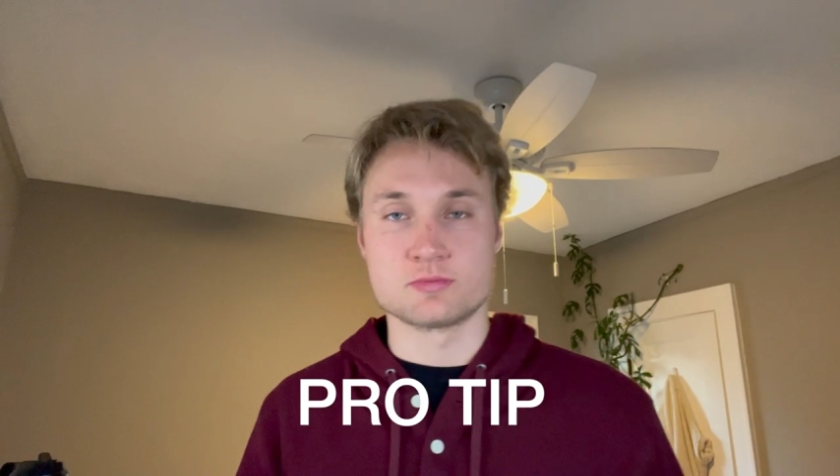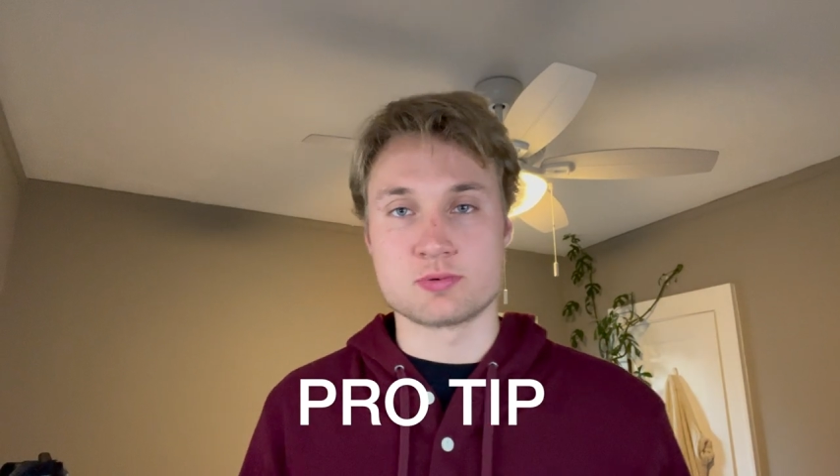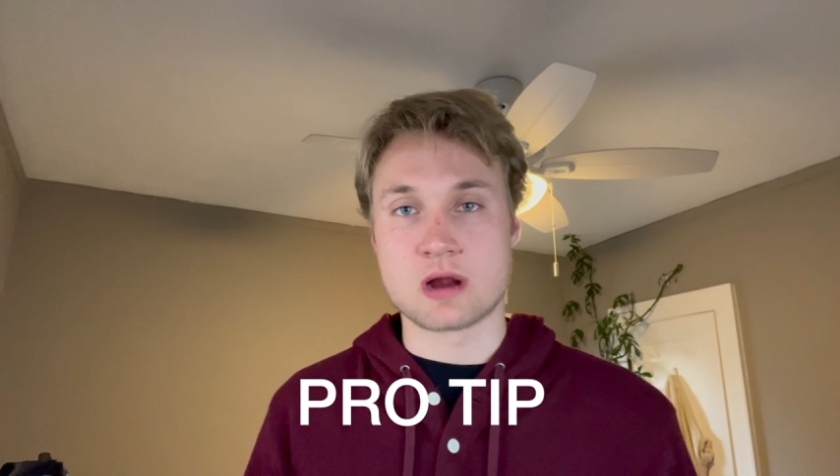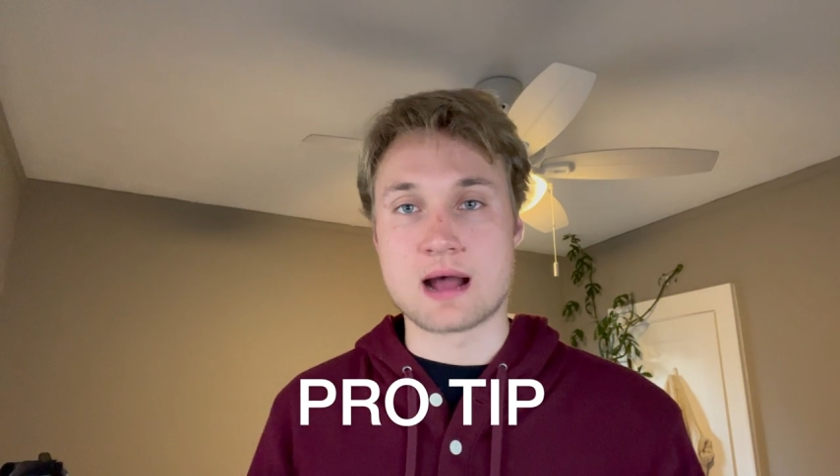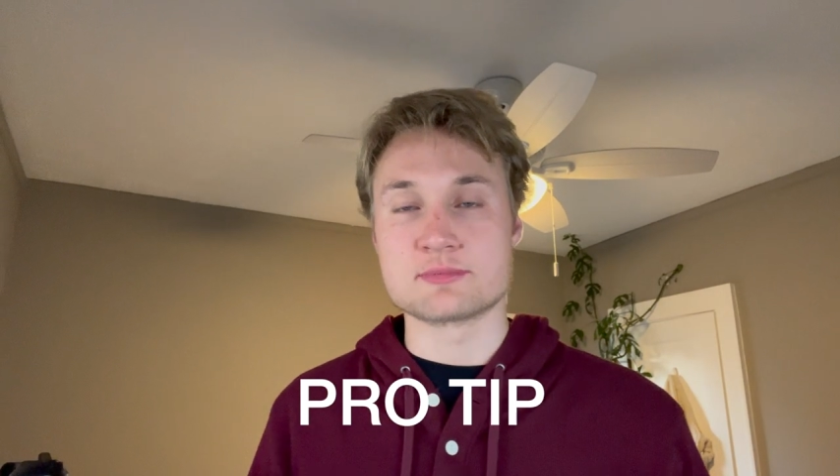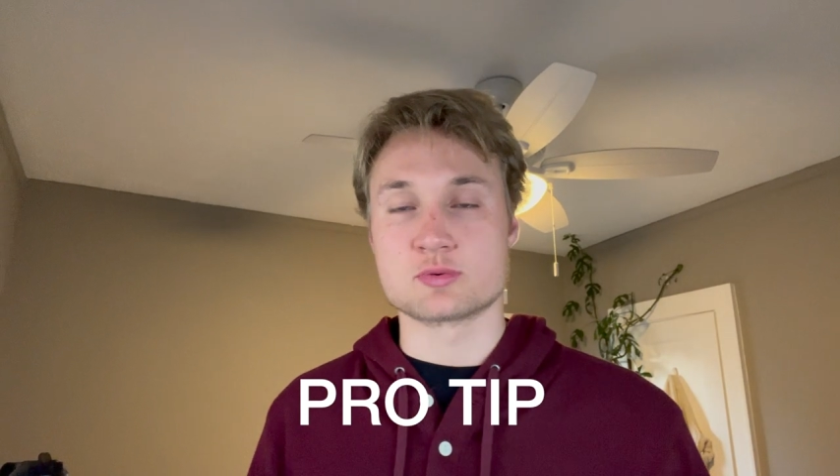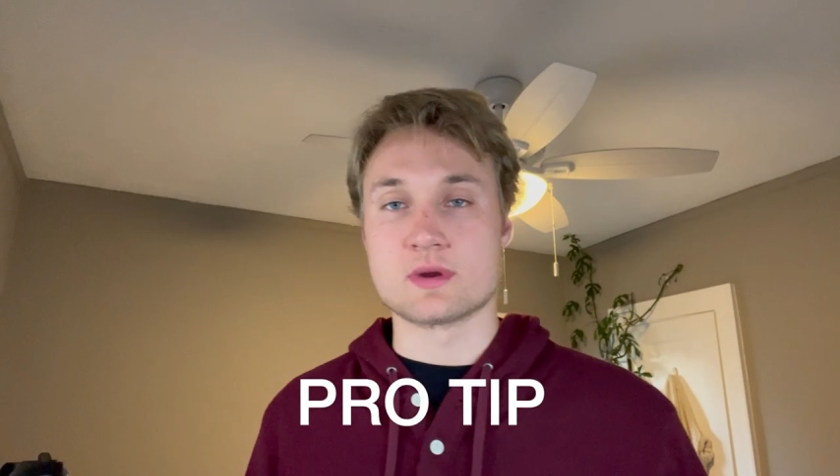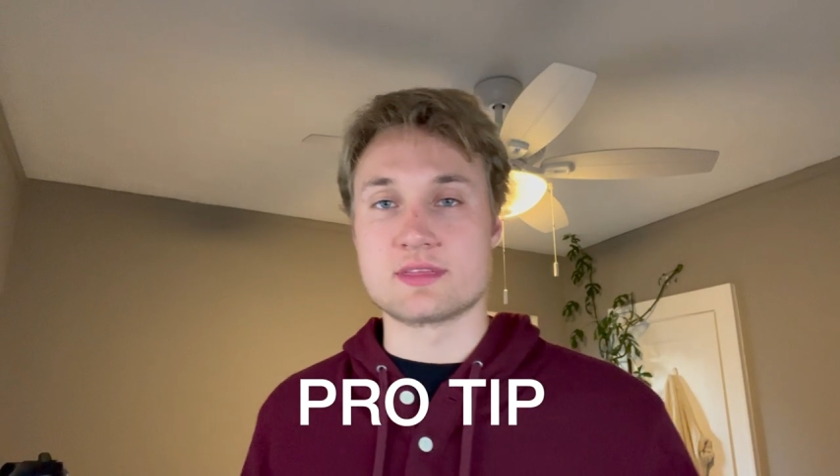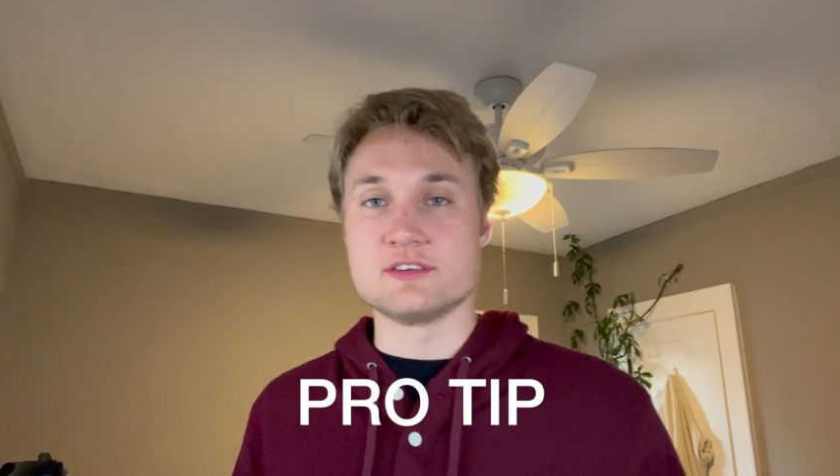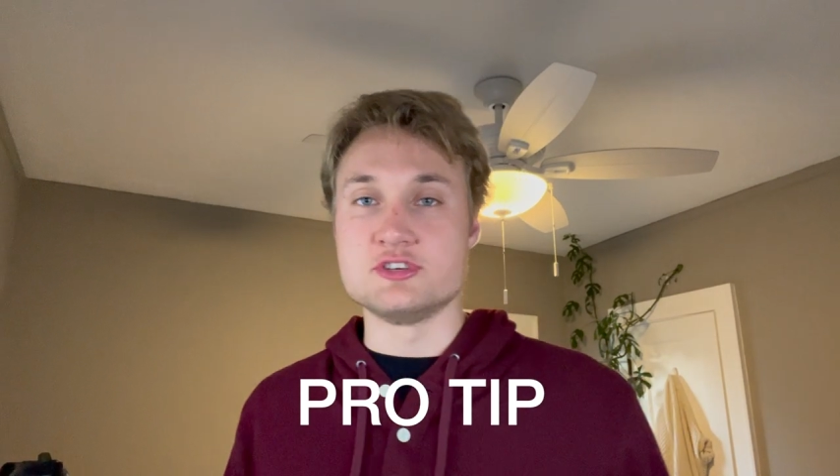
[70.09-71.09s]
prompts
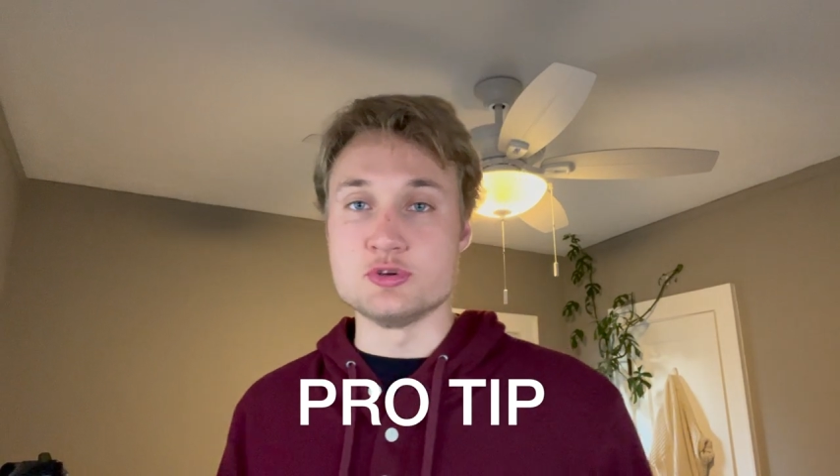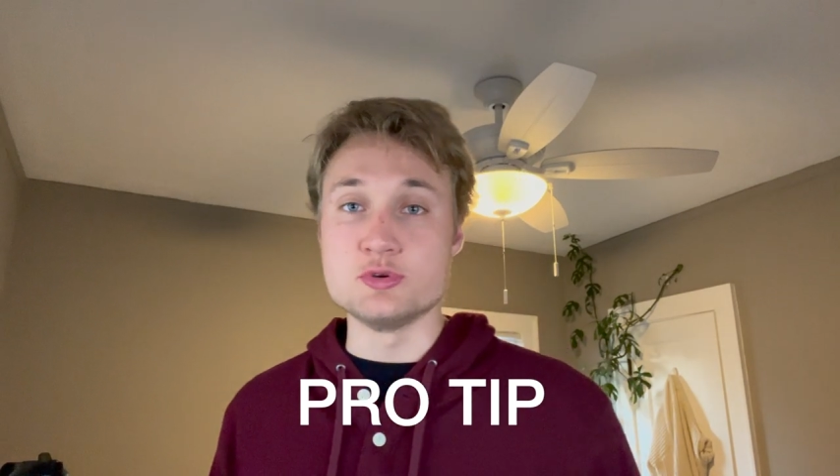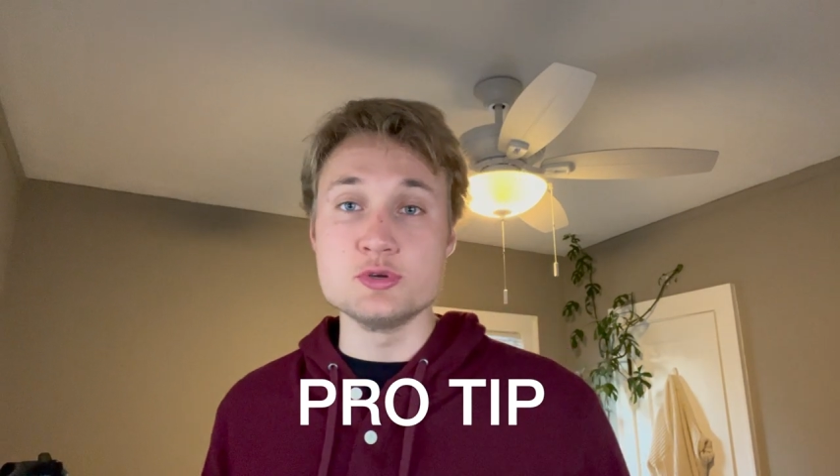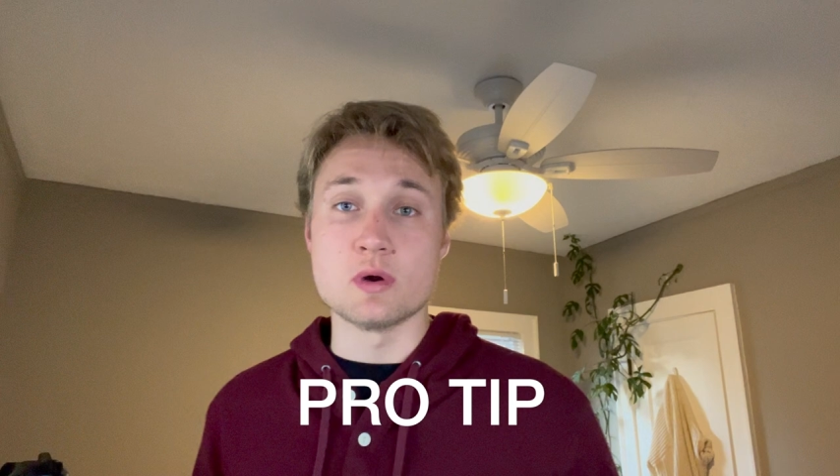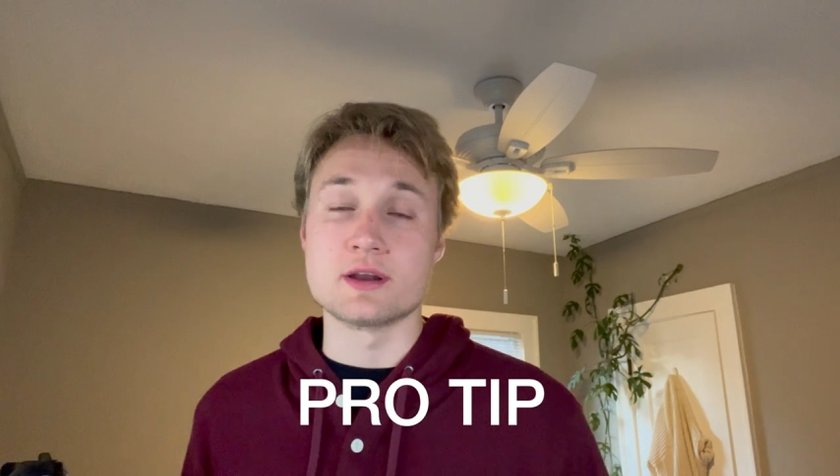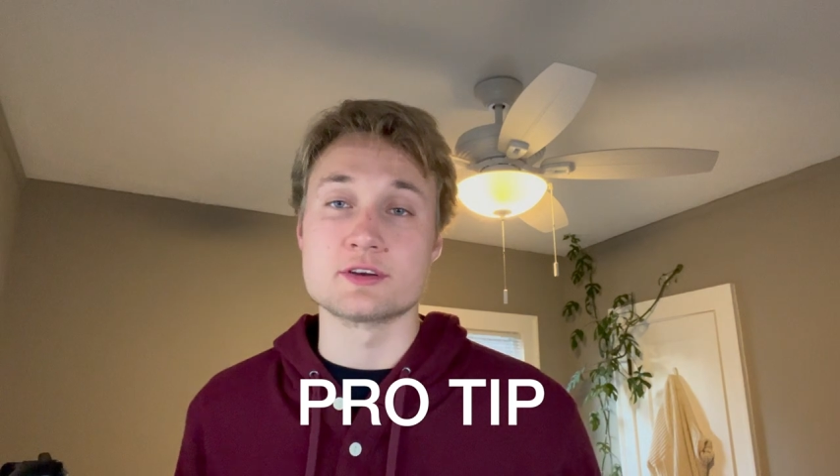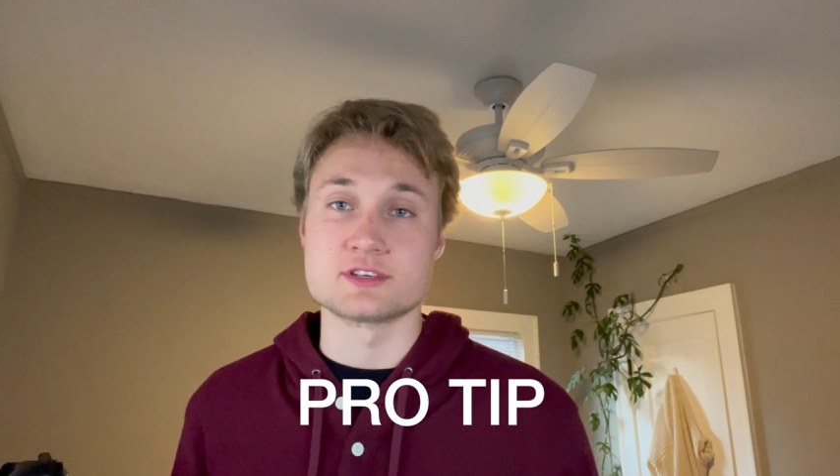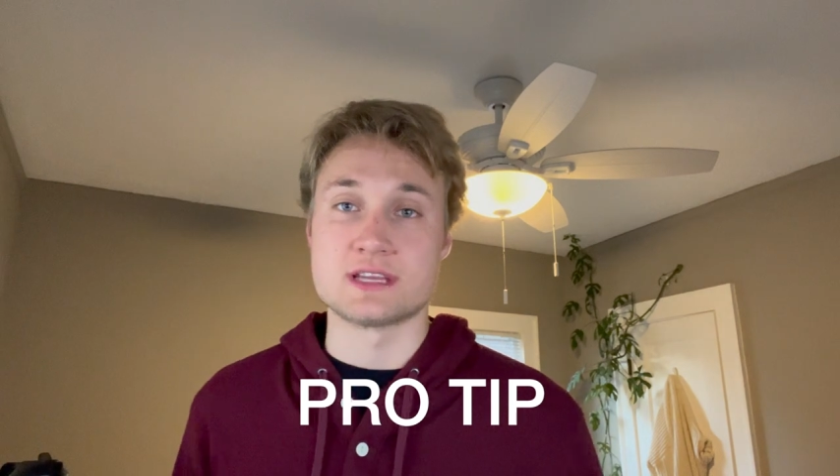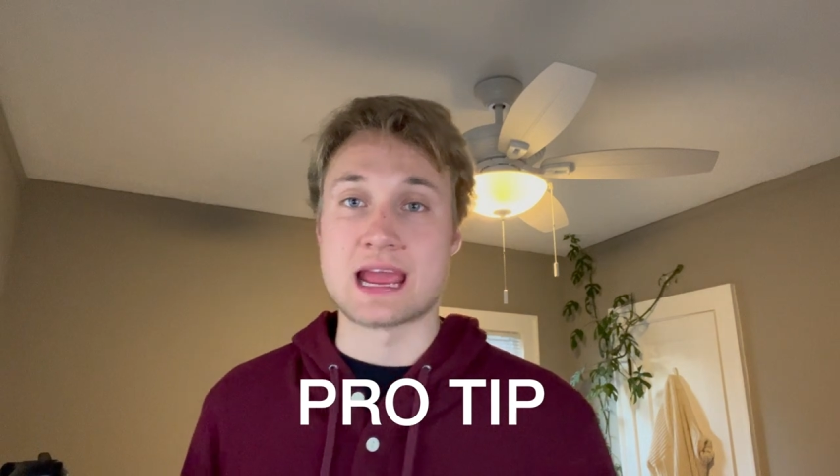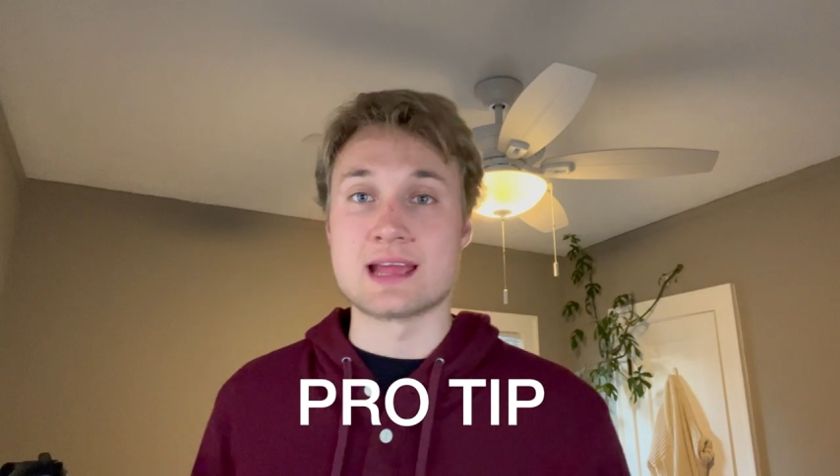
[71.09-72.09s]
with "Do you
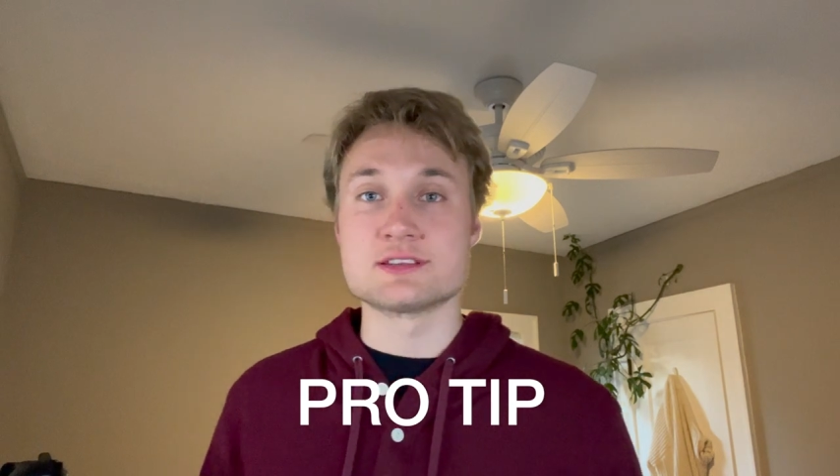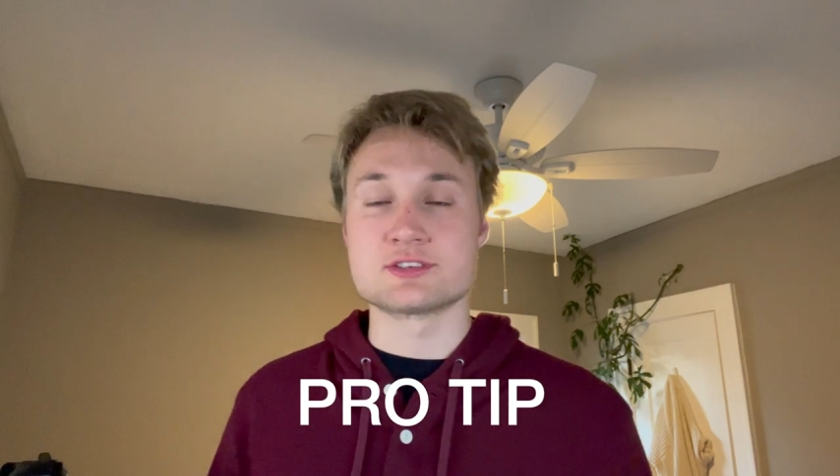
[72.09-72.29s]
understand?"